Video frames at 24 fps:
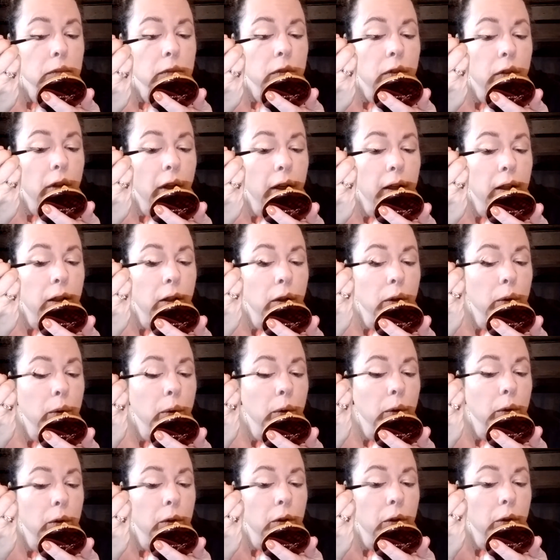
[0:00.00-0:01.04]
Like
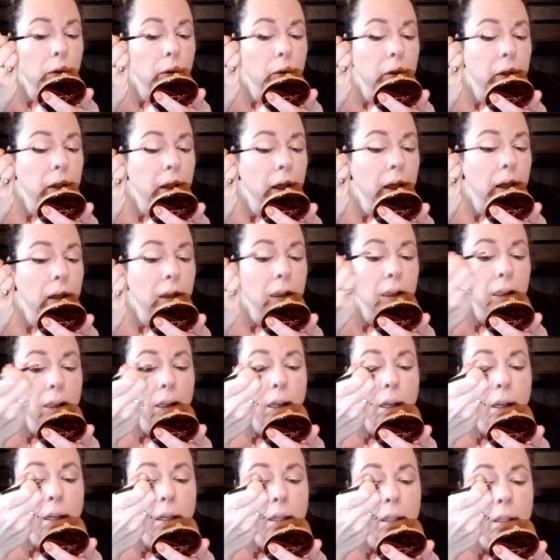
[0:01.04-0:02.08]
you're creating
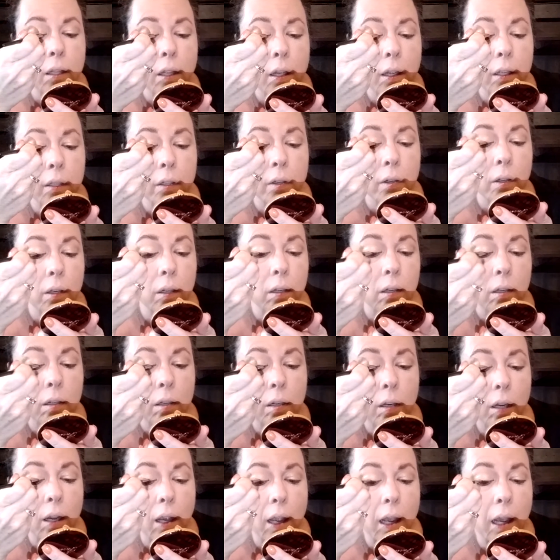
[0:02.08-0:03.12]
eyeliner
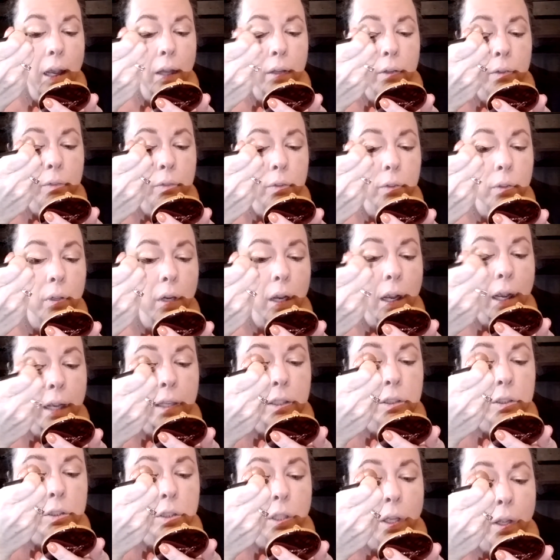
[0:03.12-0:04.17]
out of your
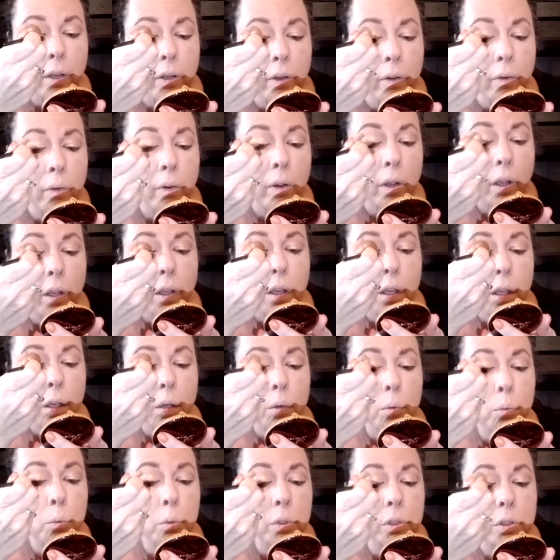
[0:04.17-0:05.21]
eyeshadow,
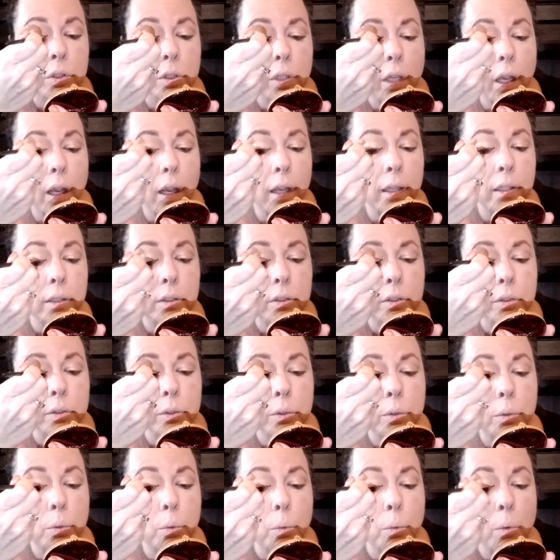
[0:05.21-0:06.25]
which I do
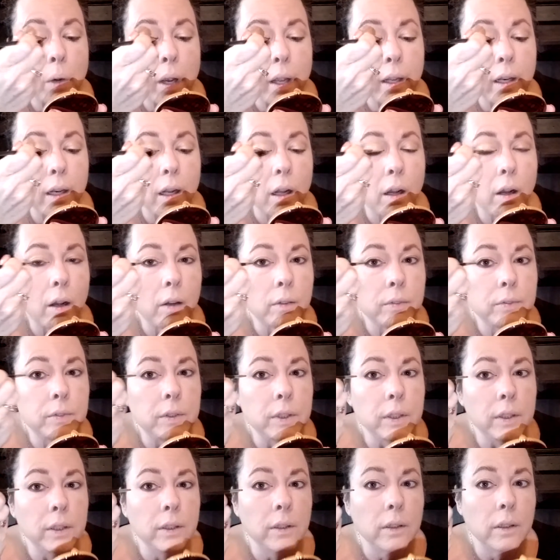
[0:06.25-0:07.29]
quite
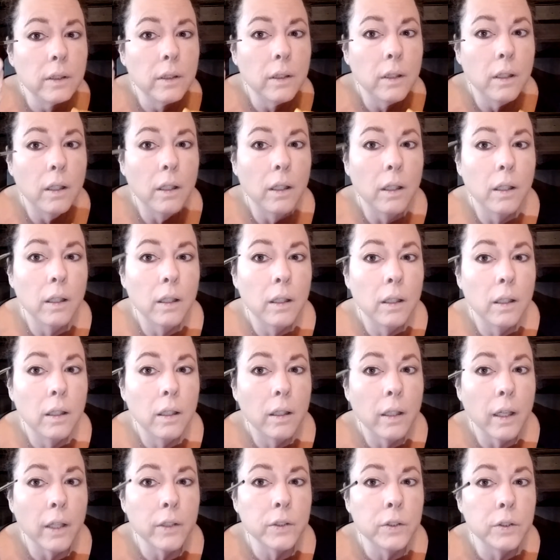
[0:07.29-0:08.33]
often.
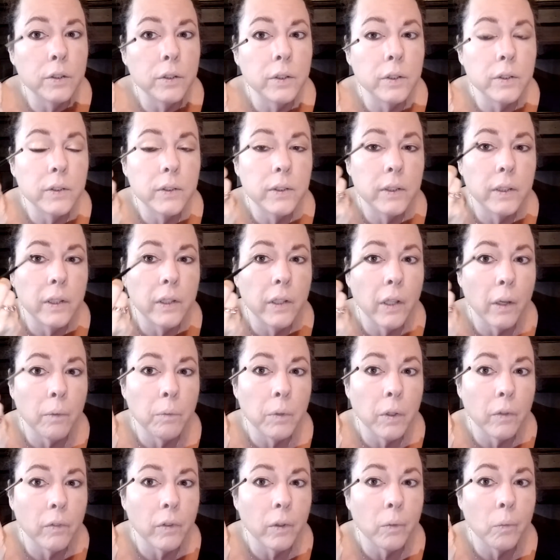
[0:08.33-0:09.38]
As you can see, I'm
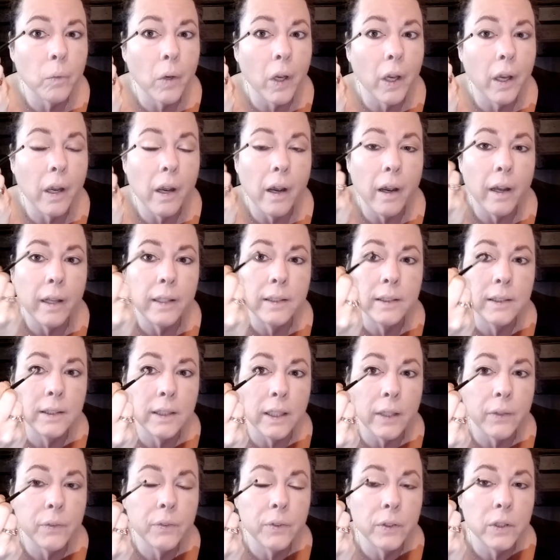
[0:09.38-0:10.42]
giving my eye
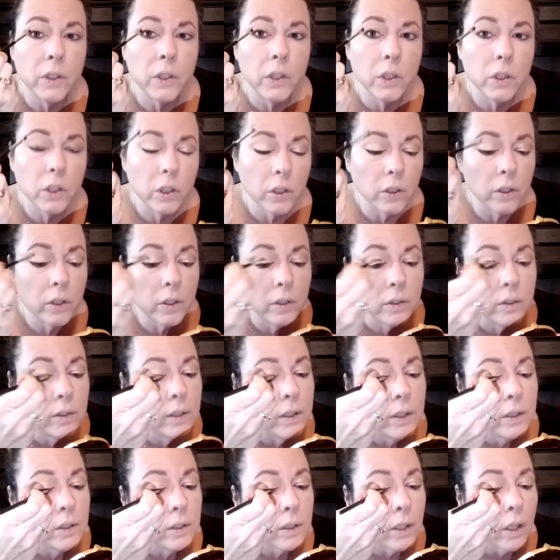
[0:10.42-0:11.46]
definition and
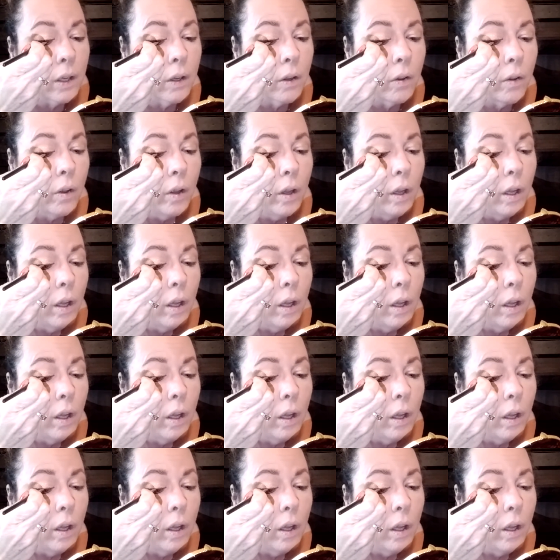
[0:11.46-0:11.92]
detail.